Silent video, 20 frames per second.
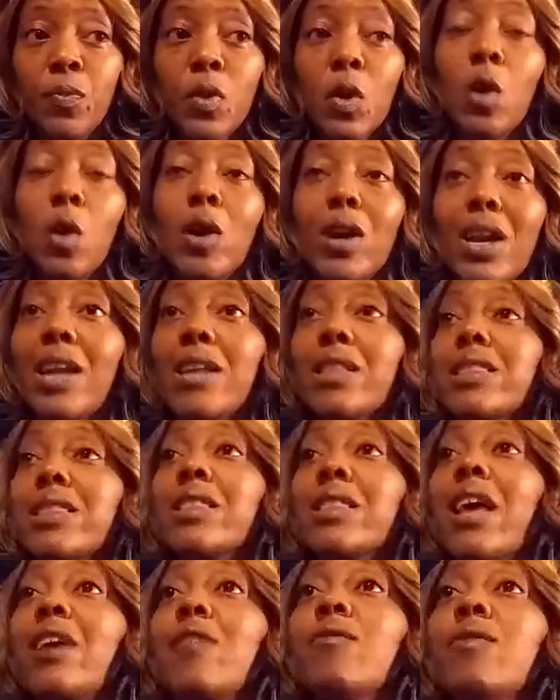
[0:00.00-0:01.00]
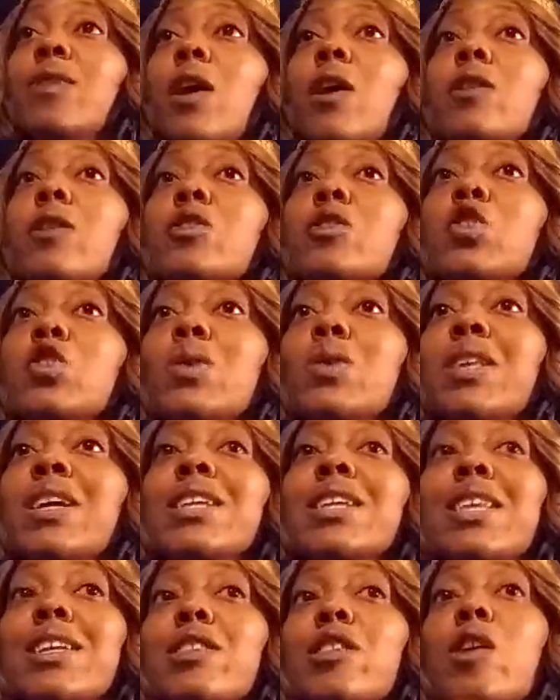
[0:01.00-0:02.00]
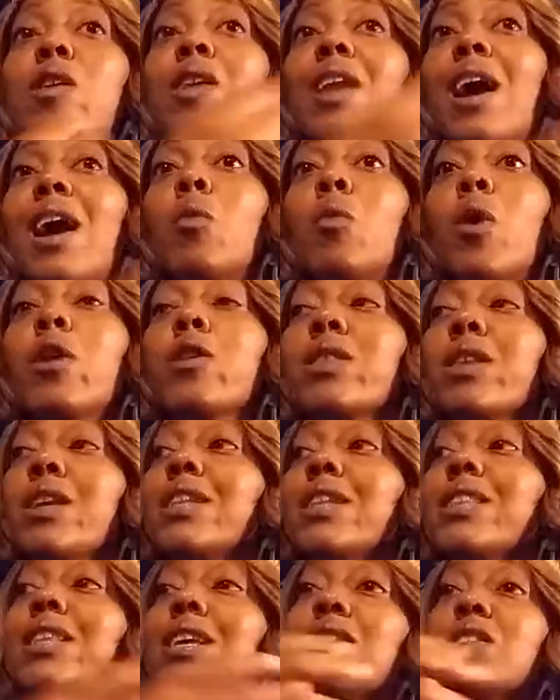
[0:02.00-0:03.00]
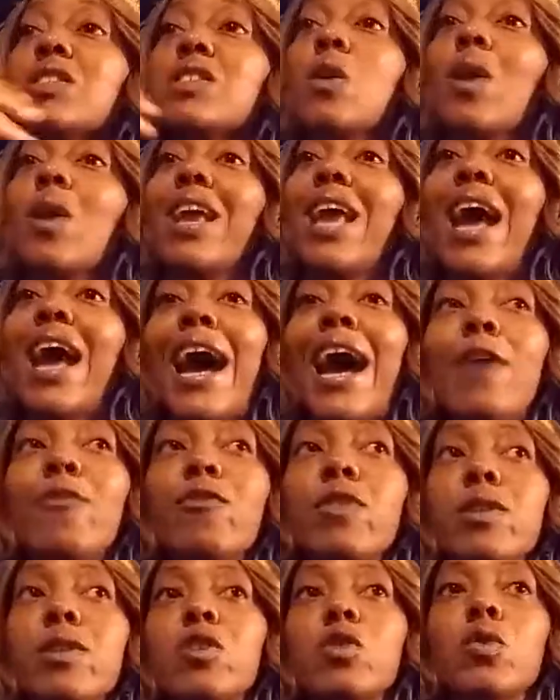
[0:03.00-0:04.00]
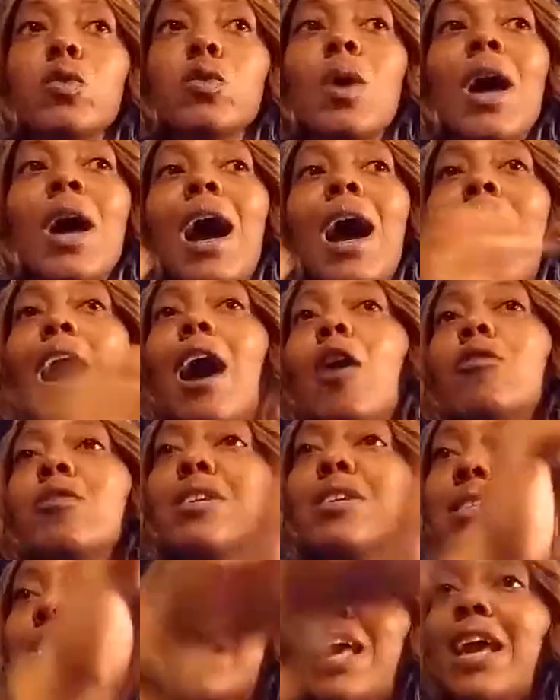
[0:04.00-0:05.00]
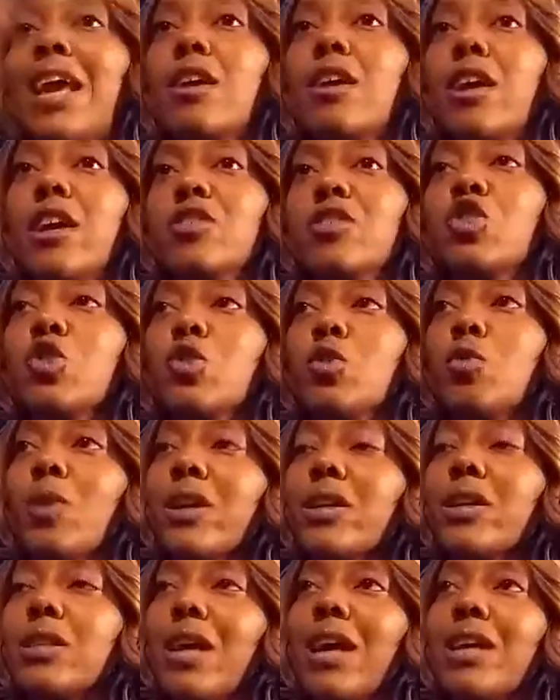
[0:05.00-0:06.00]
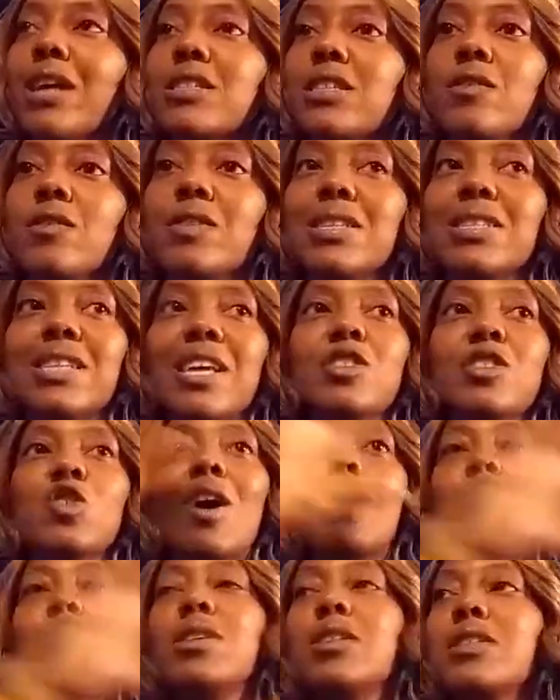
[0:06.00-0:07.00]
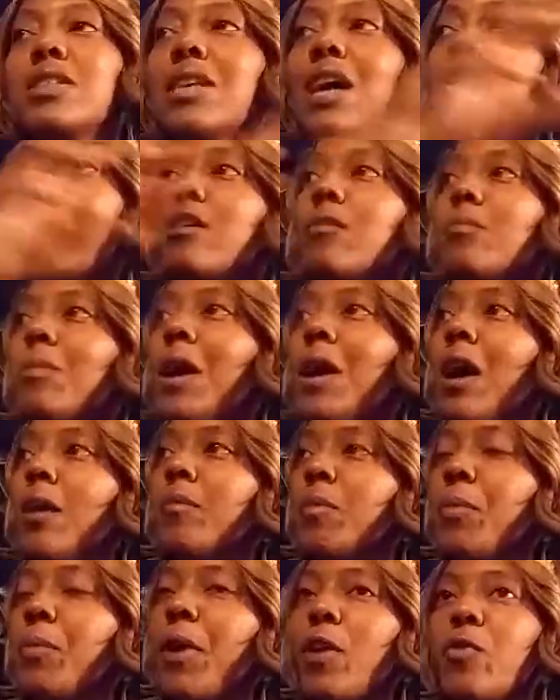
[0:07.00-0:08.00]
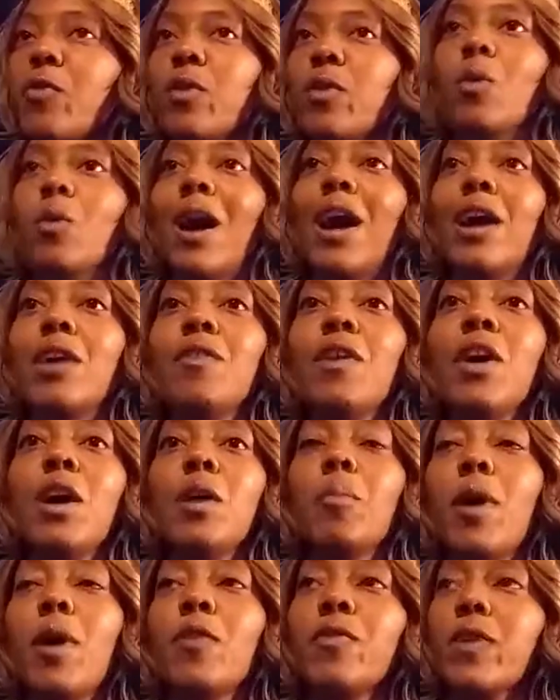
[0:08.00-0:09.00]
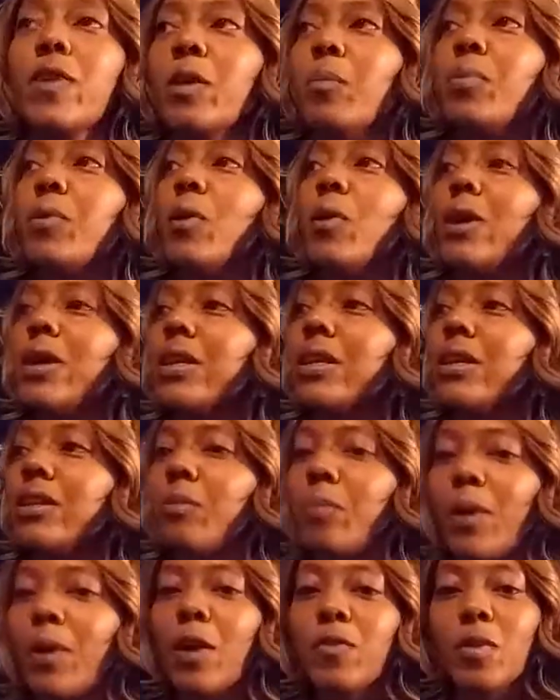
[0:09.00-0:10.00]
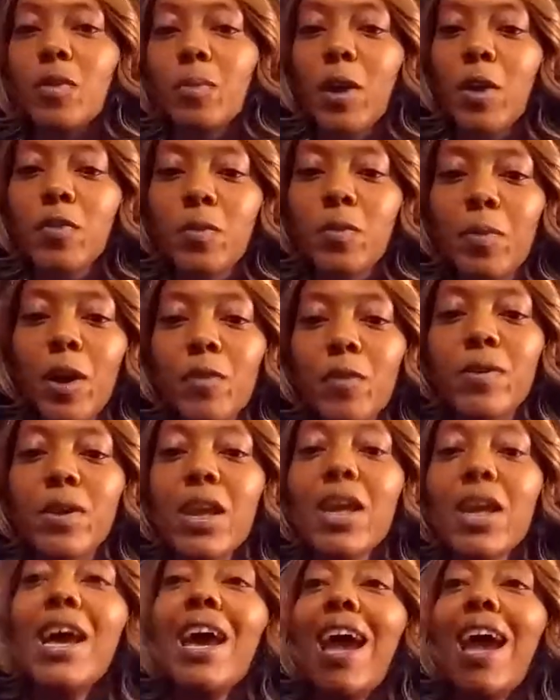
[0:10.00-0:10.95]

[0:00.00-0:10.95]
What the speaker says: Or they've learned to think that they're not worth anything, so they have to do all these extracurricular activities. They try to be the soccer mom, the perfect wife, perfect employee, the perfect.